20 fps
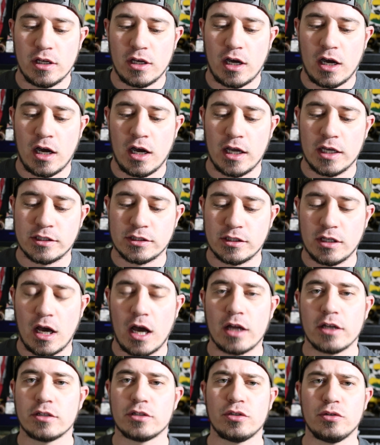It's
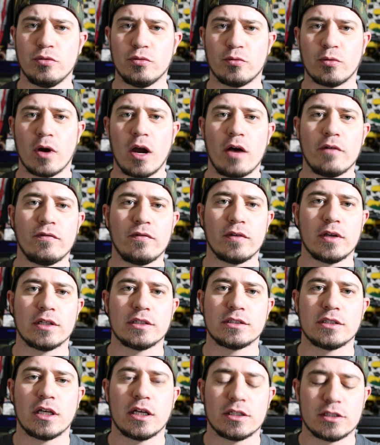not too rough.
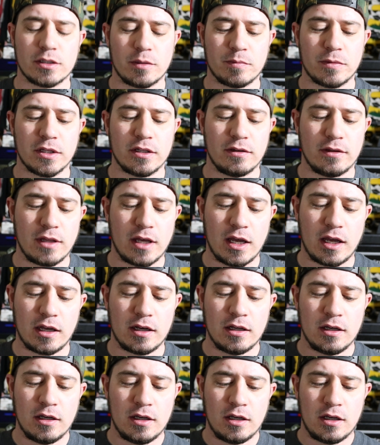It's not something that